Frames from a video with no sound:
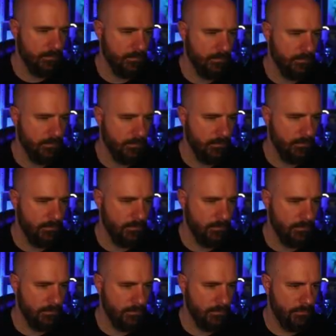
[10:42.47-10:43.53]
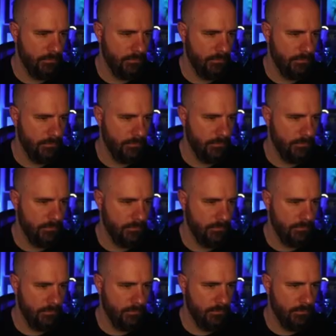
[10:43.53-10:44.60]

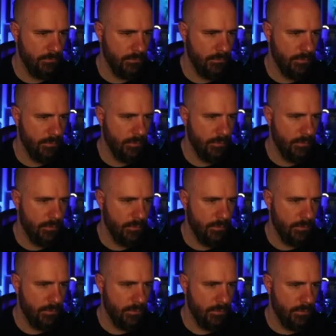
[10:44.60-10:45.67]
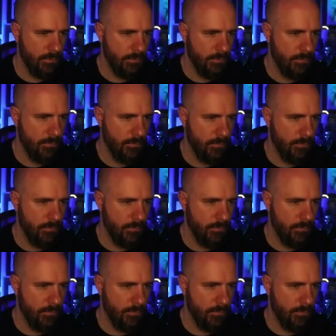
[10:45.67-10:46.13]
[no speech]